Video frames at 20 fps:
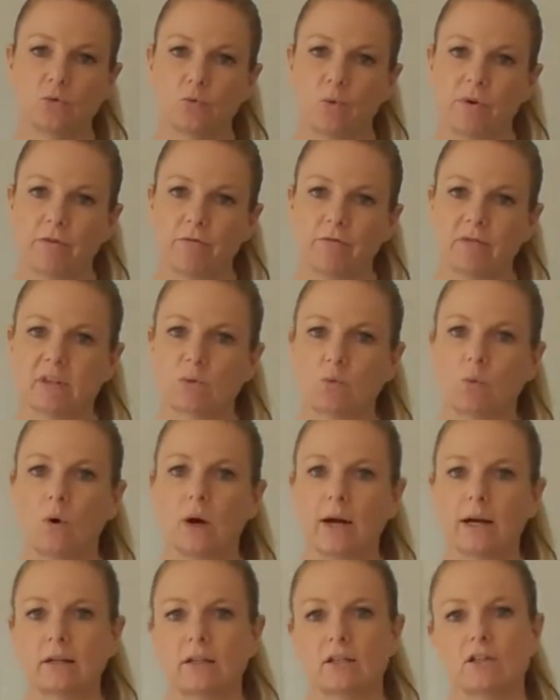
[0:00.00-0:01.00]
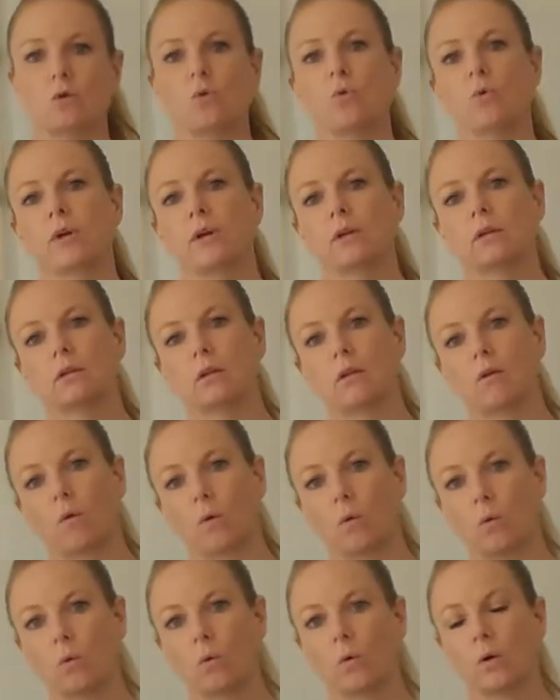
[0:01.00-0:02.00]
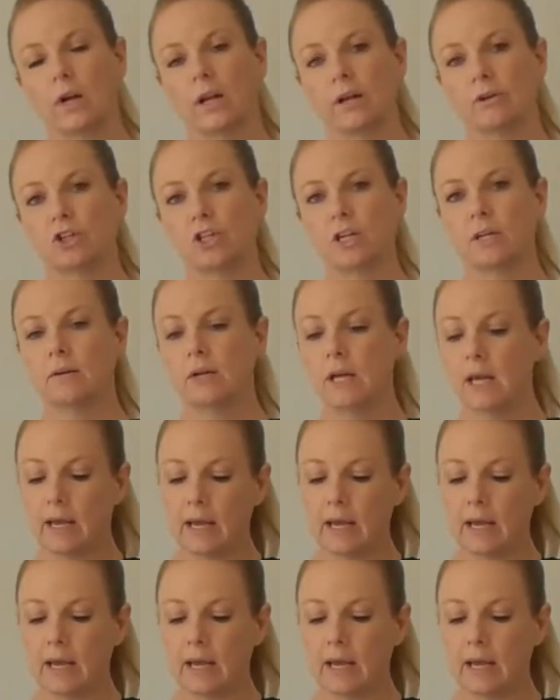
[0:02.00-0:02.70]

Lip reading: whether it's wax, oil or lotion.